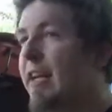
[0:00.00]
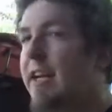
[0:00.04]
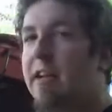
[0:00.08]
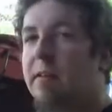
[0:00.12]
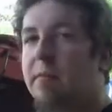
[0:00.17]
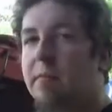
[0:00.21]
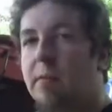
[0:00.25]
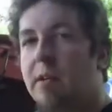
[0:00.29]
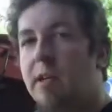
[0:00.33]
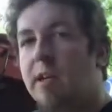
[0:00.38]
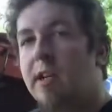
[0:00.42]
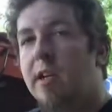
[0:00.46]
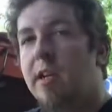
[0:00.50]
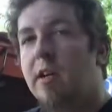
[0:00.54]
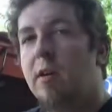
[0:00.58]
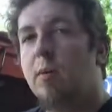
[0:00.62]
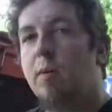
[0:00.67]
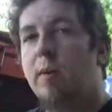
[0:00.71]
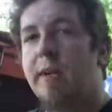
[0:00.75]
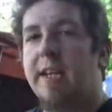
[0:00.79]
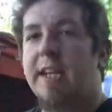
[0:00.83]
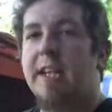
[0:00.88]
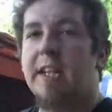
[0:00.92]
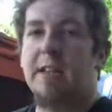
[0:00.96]
up,
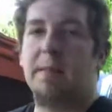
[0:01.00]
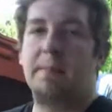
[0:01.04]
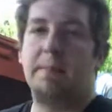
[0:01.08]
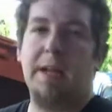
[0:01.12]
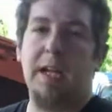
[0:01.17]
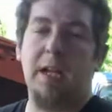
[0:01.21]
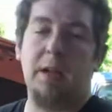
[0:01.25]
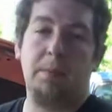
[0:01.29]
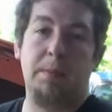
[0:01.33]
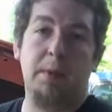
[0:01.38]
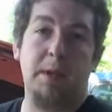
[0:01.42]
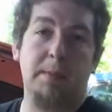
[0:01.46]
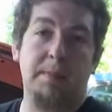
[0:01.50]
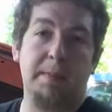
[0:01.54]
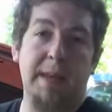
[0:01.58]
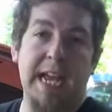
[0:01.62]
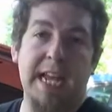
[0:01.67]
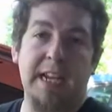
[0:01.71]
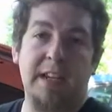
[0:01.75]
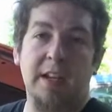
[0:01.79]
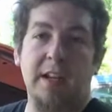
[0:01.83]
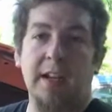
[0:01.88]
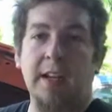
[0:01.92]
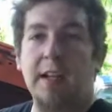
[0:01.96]
we can get the belt put
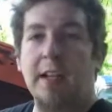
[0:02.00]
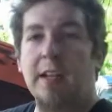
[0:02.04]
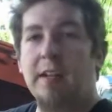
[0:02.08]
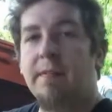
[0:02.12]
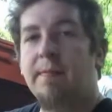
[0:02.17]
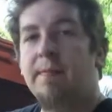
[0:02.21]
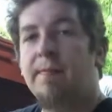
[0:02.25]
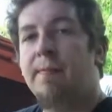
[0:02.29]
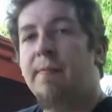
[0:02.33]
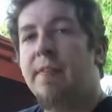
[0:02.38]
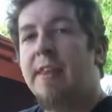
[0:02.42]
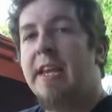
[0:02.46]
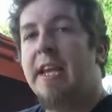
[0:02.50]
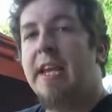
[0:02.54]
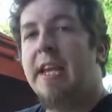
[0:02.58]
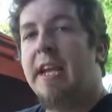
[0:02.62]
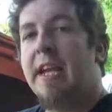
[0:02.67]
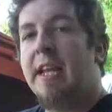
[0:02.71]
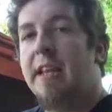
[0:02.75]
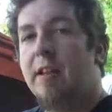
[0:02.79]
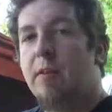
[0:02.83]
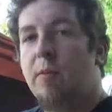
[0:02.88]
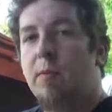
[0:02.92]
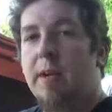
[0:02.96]
back on,
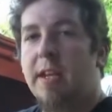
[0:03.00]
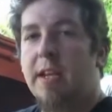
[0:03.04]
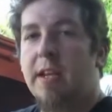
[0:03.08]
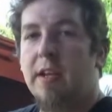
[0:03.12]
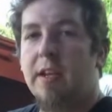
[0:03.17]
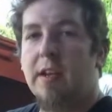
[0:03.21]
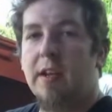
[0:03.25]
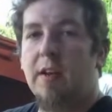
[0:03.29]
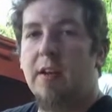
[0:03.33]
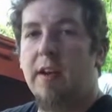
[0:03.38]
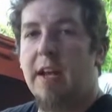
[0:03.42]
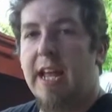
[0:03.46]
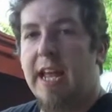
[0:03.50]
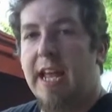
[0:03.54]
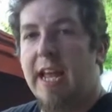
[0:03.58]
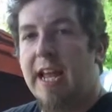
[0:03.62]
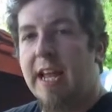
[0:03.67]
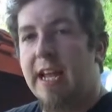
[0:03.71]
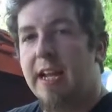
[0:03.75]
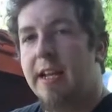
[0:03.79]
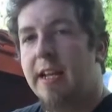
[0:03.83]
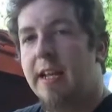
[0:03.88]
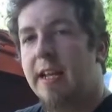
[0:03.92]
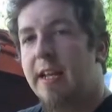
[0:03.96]
and then we can go
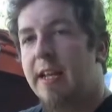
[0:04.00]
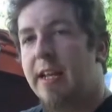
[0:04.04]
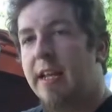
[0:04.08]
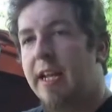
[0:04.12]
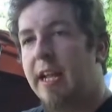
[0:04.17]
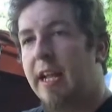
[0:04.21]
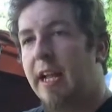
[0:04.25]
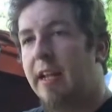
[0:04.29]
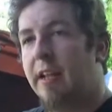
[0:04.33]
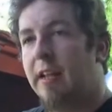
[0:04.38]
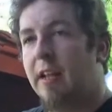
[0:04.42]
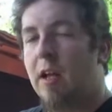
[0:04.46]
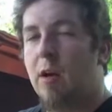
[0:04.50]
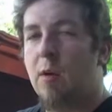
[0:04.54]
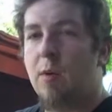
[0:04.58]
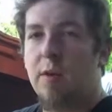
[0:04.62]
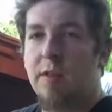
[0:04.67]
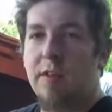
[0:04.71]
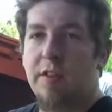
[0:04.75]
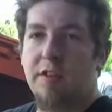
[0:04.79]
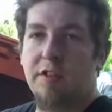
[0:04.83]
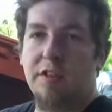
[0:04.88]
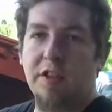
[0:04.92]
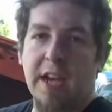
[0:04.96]
ahead and
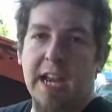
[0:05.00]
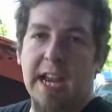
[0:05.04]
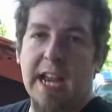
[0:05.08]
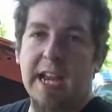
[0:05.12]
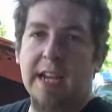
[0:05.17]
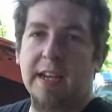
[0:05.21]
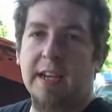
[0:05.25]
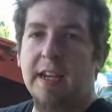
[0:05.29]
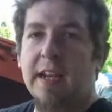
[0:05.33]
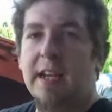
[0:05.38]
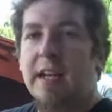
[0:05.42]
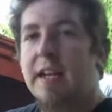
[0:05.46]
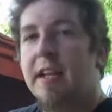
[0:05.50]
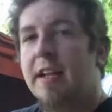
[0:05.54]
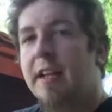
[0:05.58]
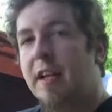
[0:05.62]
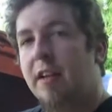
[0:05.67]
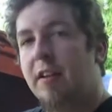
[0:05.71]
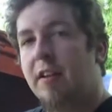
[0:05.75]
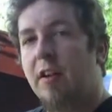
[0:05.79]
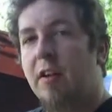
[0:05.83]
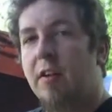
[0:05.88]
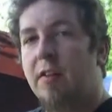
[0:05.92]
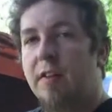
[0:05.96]
lower the jack
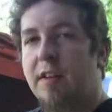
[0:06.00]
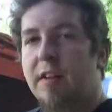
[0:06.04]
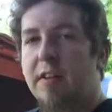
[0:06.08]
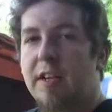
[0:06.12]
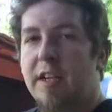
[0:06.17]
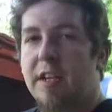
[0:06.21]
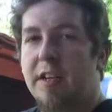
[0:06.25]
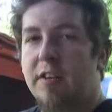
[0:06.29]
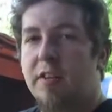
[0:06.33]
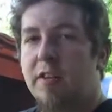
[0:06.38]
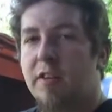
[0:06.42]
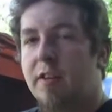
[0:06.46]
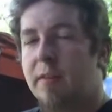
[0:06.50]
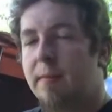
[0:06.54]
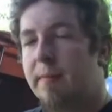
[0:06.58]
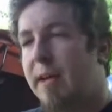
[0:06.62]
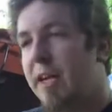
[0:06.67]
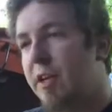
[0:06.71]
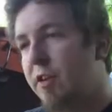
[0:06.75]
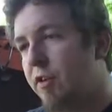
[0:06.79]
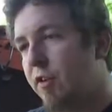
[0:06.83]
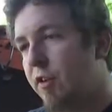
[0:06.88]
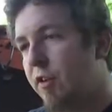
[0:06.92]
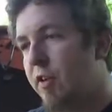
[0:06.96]
that's holding the tensioner.
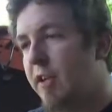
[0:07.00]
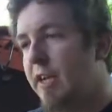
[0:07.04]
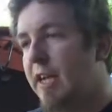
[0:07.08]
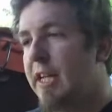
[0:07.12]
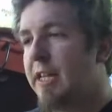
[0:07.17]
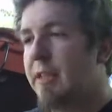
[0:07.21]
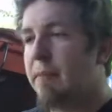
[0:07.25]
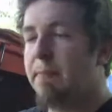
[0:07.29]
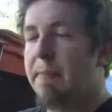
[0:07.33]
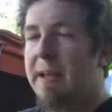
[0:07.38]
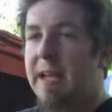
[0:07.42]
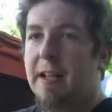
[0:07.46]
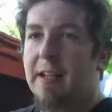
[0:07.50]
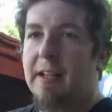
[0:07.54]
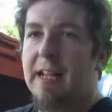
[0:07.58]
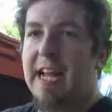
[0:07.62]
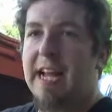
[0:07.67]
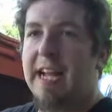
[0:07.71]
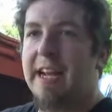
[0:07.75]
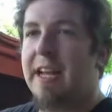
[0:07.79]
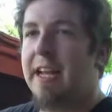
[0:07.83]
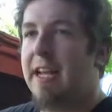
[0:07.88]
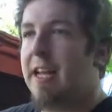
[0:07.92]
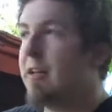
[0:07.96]
Make sure you got the belt
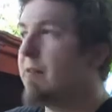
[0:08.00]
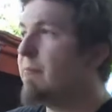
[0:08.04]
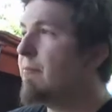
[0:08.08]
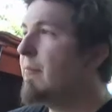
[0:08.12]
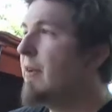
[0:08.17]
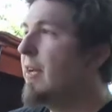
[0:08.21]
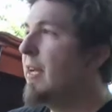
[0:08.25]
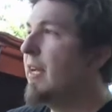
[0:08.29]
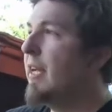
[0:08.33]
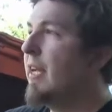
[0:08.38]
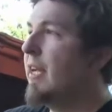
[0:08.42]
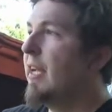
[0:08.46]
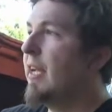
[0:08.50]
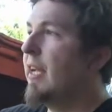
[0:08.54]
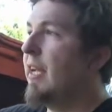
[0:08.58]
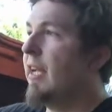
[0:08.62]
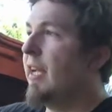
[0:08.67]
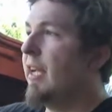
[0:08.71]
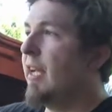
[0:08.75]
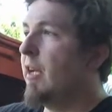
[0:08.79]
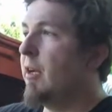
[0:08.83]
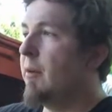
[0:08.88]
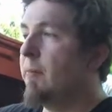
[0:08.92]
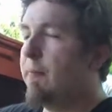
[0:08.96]
lined up.
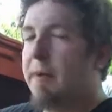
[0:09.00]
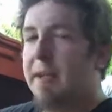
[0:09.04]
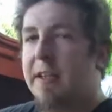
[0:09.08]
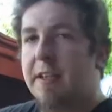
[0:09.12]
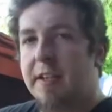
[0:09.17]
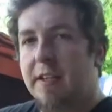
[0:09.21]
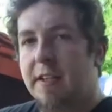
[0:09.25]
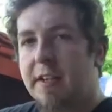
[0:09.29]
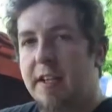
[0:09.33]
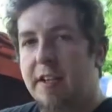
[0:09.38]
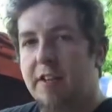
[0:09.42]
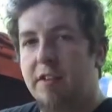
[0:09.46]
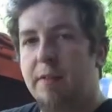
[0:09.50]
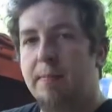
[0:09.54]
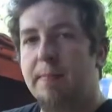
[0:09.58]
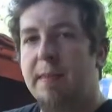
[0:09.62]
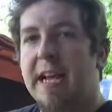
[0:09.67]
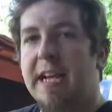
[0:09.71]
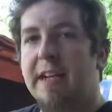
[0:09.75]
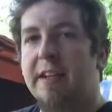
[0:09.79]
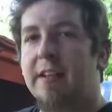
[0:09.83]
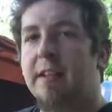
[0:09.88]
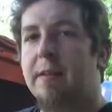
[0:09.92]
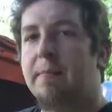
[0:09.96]
It'll put the tension
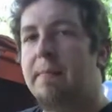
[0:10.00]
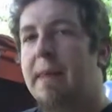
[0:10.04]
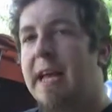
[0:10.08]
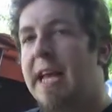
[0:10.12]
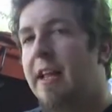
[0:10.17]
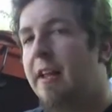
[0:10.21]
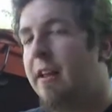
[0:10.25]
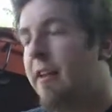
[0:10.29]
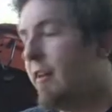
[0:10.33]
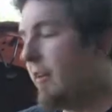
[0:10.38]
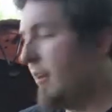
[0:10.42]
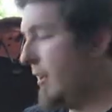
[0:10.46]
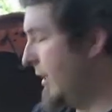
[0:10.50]
back on the belt.